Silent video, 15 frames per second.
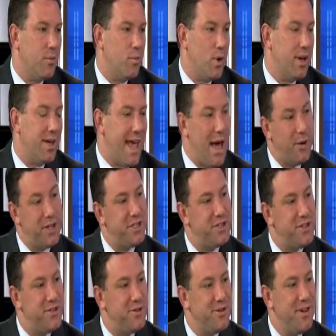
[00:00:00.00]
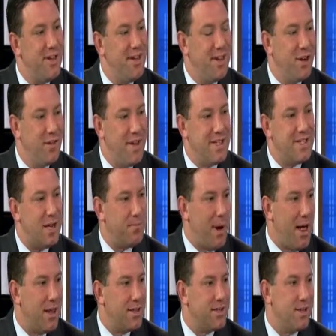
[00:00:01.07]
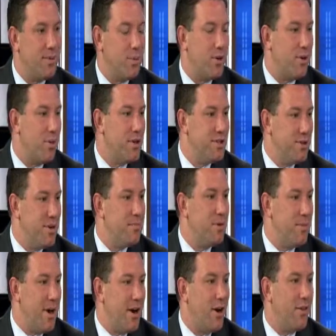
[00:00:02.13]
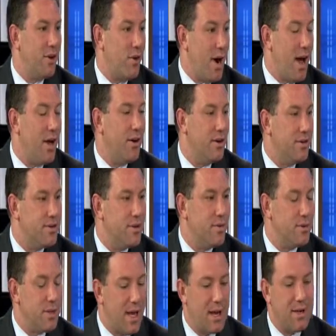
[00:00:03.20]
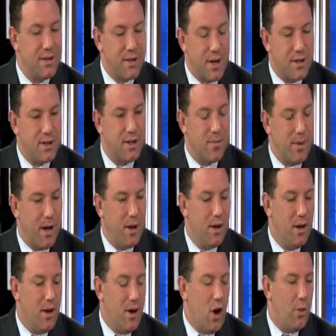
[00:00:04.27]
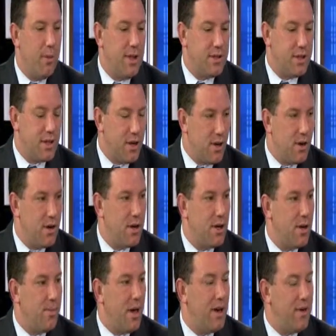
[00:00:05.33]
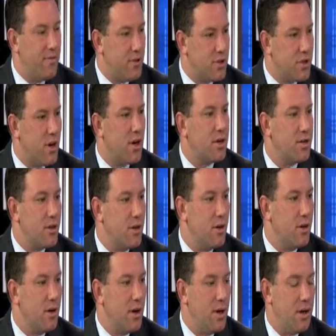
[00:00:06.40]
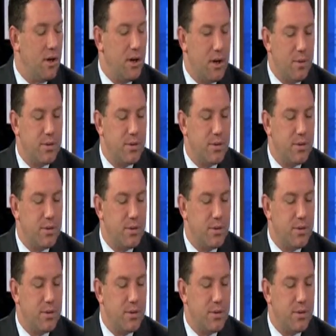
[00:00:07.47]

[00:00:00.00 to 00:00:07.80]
what counties do. Mm -hmm. You know, they set policy, and we're the ones who implement on the ground. And so it was a lot of discussion about homeland security, about infrastructure, and it